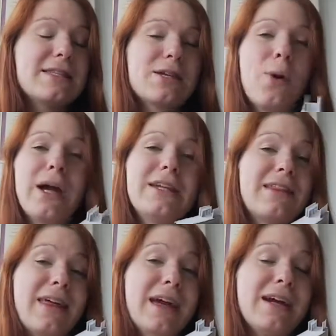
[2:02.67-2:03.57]
quite
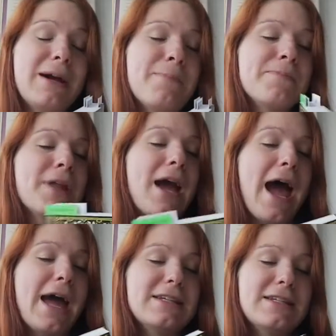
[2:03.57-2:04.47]
thick,
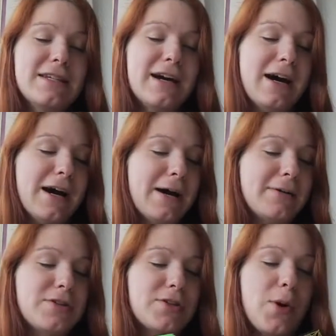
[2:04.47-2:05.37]
and
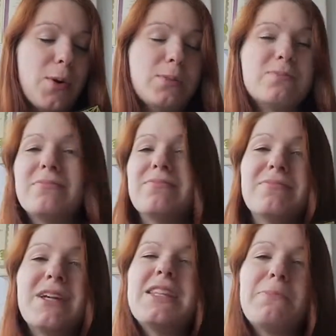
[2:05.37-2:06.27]
so
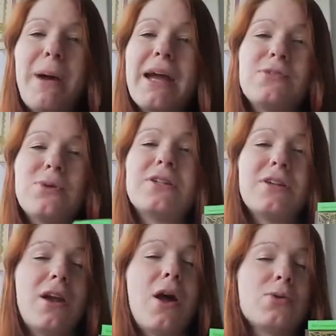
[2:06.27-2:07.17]
it's packed
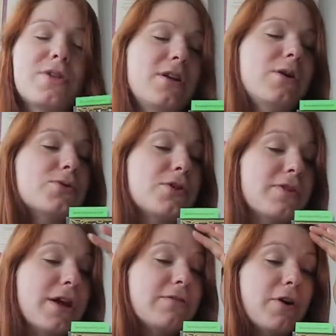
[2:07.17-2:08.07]
with loads and loads
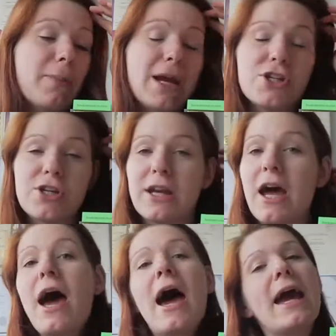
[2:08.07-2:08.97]
of information.
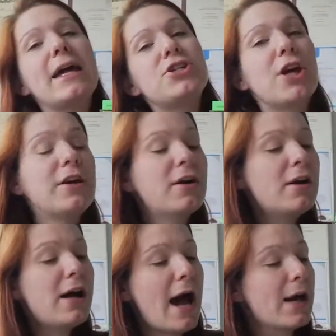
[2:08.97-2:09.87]
In
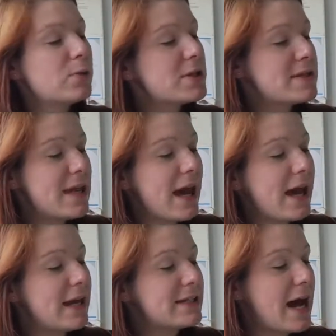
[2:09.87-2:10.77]
general, I would
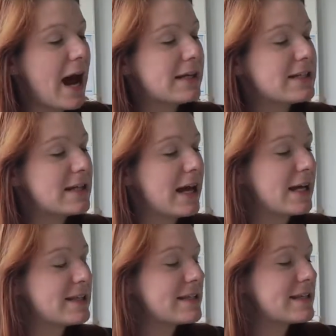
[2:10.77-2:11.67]
say that
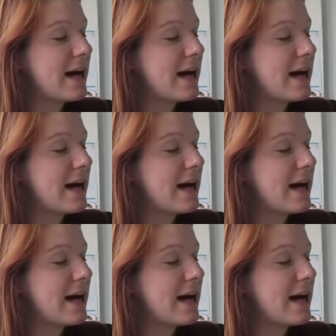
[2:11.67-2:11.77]
it's